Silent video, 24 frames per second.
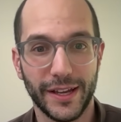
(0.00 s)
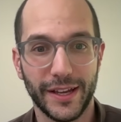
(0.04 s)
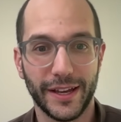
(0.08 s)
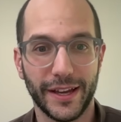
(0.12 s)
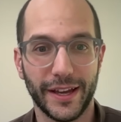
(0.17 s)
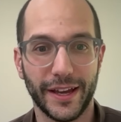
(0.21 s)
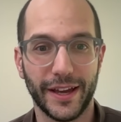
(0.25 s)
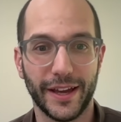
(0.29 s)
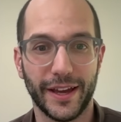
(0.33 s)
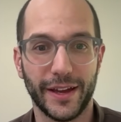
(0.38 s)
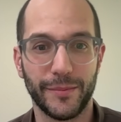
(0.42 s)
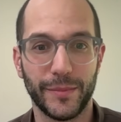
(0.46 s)

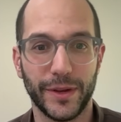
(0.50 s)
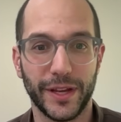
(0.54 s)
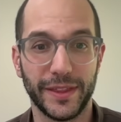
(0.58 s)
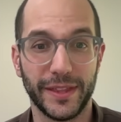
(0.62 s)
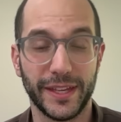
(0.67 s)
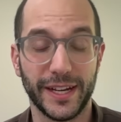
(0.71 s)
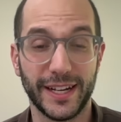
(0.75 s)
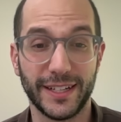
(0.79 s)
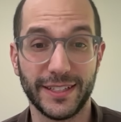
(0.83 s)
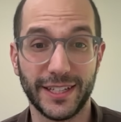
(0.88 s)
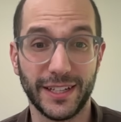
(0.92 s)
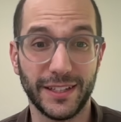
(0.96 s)
And
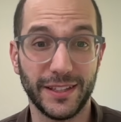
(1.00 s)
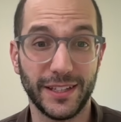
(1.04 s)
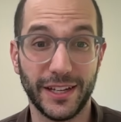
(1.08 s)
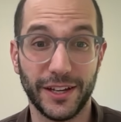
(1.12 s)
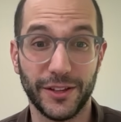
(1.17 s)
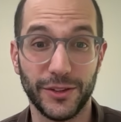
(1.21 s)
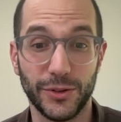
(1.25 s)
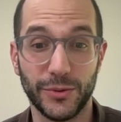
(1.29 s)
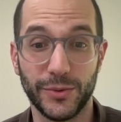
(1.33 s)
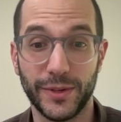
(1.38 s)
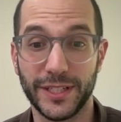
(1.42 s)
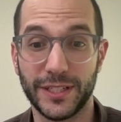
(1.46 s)
then I'd say the
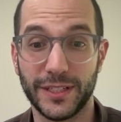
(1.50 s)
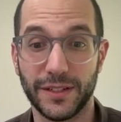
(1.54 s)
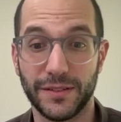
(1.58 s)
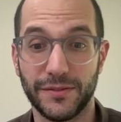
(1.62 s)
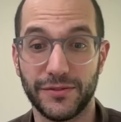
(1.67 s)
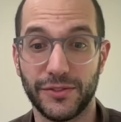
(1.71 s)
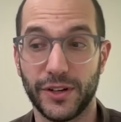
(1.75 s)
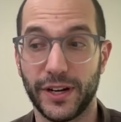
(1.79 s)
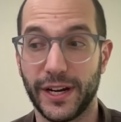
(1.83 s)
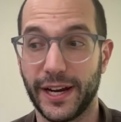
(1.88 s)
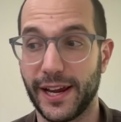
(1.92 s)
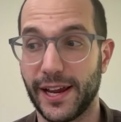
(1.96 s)
other reason
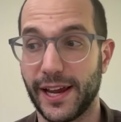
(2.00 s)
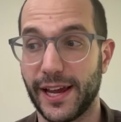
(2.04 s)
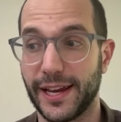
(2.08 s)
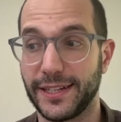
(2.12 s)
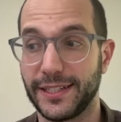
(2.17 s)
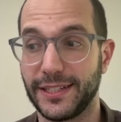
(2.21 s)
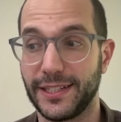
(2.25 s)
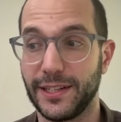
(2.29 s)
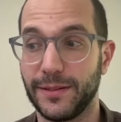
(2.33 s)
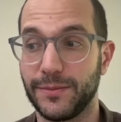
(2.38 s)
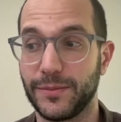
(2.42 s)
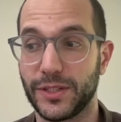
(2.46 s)
for AI
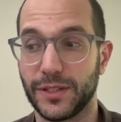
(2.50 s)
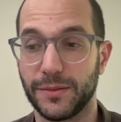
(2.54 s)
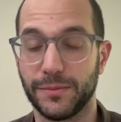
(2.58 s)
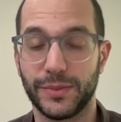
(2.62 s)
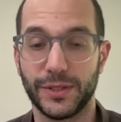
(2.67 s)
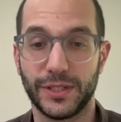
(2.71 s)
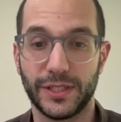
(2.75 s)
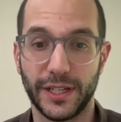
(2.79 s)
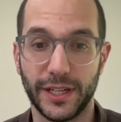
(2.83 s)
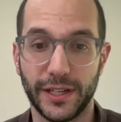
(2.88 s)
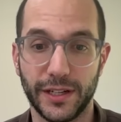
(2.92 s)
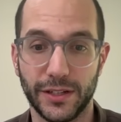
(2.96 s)
teams in
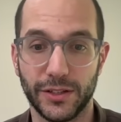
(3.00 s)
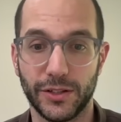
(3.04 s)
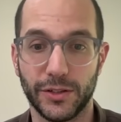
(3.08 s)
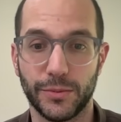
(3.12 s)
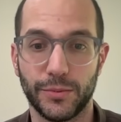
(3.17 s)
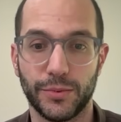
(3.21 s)
particular,